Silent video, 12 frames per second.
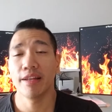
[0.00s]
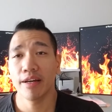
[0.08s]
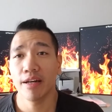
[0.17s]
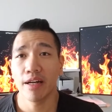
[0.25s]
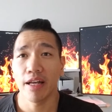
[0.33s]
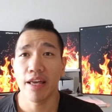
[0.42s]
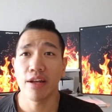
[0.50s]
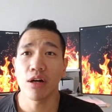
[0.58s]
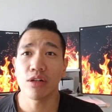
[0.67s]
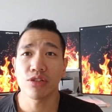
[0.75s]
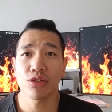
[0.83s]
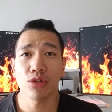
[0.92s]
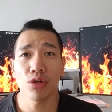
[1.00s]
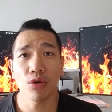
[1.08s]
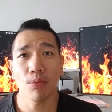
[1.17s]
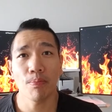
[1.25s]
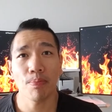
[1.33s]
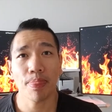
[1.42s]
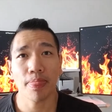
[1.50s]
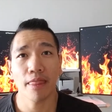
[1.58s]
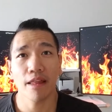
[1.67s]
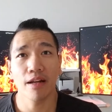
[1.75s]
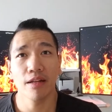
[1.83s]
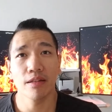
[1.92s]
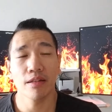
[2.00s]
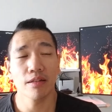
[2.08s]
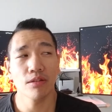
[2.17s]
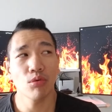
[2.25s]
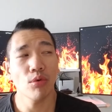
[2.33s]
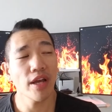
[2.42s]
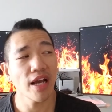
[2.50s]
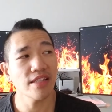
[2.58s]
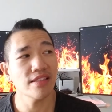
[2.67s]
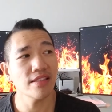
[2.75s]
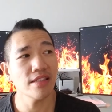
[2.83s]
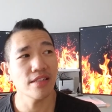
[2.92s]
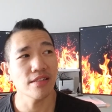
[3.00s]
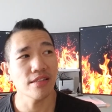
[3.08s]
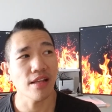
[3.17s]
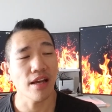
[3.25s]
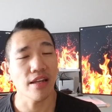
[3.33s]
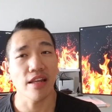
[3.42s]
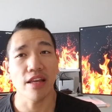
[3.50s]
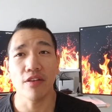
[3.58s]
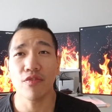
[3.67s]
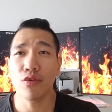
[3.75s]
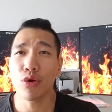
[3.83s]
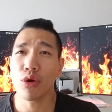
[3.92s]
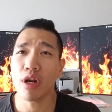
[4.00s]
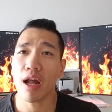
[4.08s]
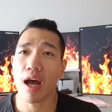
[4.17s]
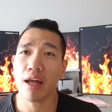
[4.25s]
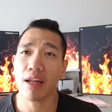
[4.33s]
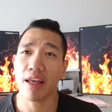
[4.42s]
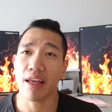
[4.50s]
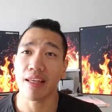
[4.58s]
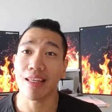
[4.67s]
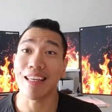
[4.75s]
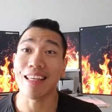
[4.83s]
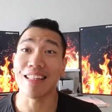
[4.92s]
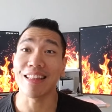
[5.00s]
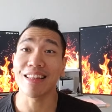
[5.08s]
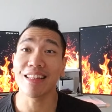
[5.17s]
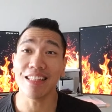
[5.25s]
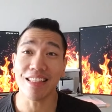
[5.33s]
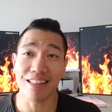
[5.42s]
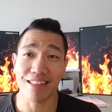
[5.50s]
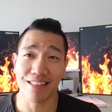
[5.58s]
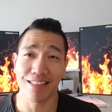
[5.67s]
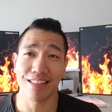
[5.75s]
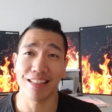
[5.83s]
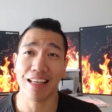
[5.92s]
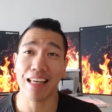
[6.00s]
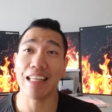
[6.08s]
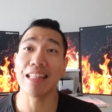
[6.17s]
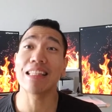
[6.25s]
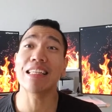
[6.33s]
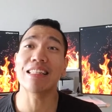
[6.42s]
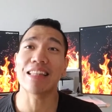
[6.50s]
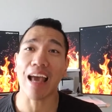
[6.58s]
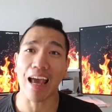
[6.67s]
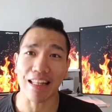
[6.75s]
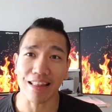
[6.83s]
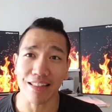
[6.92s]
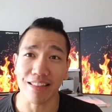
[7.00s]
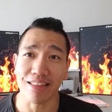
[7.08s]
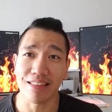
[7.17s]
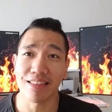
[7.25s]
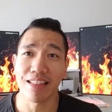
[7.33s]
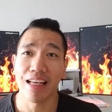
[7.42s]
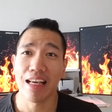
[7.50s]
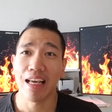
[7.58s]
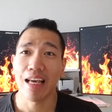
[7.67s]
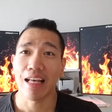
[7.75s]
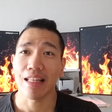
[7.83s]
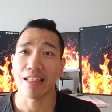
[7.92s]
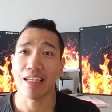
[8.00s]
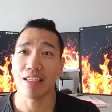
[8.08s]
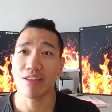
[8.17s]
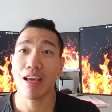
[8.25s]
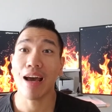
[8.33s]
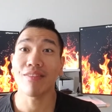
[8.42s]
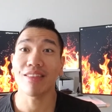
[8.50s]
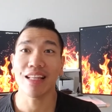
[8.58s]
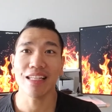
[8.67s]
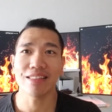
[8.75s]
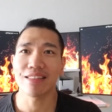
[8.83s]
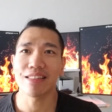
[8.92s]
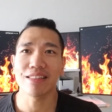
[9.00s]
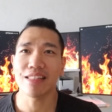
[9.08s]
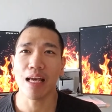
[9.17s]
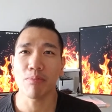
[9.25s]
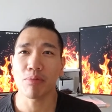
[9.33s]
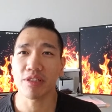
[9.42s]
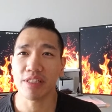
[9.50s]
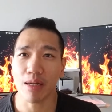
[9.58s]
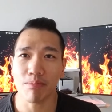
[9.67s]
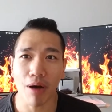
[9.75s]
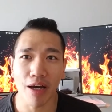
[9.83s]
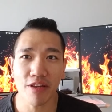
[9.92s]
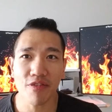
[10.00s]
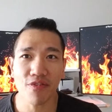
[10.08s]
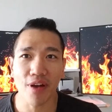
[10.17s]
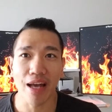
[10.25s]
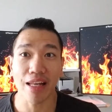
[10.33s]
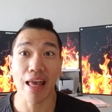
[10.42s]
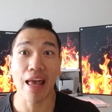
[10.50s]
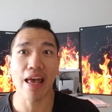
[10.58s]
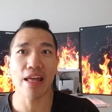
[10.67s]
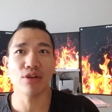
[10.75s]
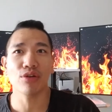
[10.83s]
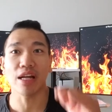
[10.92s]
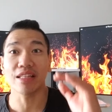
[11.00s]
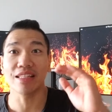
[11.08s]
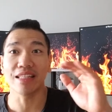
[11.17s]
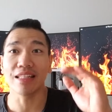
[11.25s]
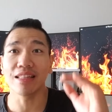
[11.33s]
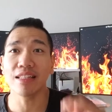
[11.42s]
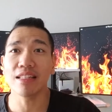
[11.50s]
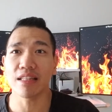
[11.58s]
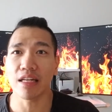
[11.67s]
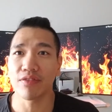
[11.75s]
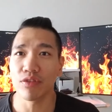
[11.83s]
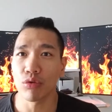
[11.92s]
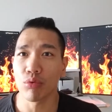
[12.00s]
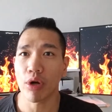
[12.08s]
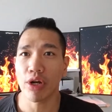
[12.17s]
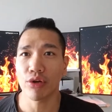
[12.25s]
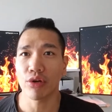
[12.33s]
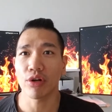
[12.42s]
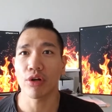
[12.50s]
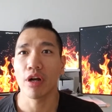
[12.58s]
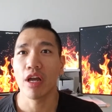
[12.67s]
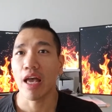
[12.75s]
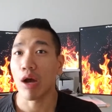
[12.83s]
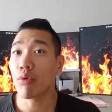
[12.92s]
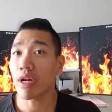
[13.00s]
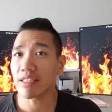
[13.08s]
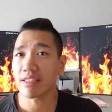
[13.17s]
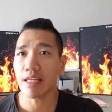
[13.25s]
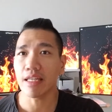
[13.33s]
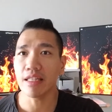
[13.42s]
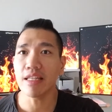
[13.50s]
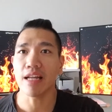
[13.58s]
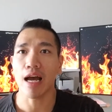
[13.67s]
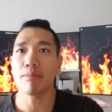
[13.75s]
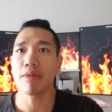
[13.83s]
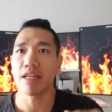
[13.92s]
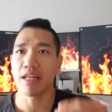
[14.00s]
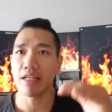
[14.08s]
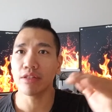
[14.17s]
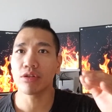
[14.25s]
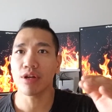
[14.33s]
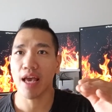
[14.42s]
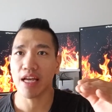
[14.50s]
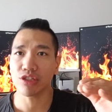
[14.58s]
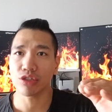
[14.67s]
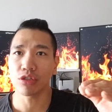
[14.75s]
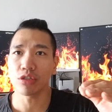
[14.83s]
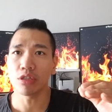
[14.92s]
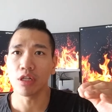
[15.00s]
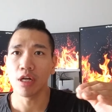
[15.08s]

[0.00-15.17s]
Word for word: uh, and also the way I see it is that if you're not a elite elite athlete like you have less than 10% body fat and you're at the elite level where you're and when i say elite i mean international